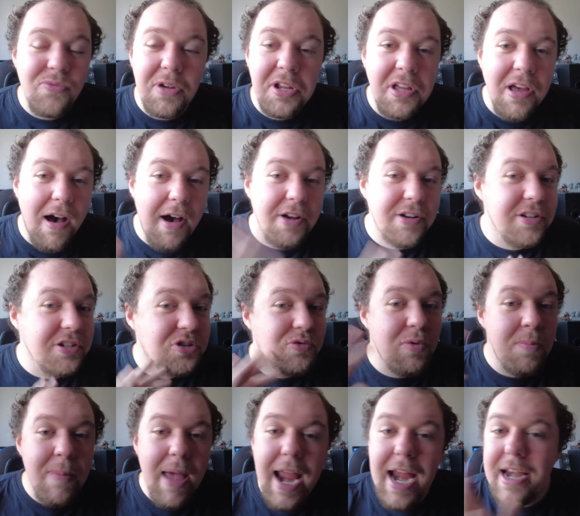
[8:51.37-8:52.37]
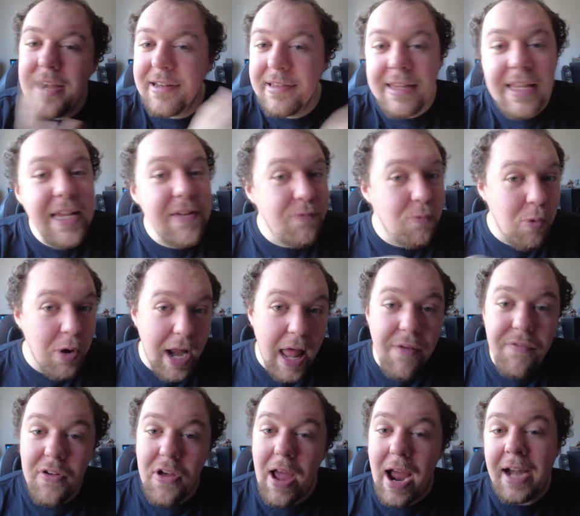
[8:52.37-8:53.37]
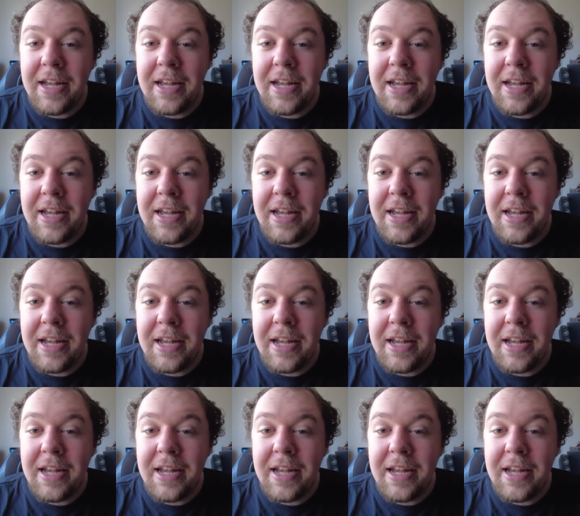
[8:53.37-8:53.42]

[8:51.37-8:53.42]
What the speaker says: regardless, remain, leave, whatever,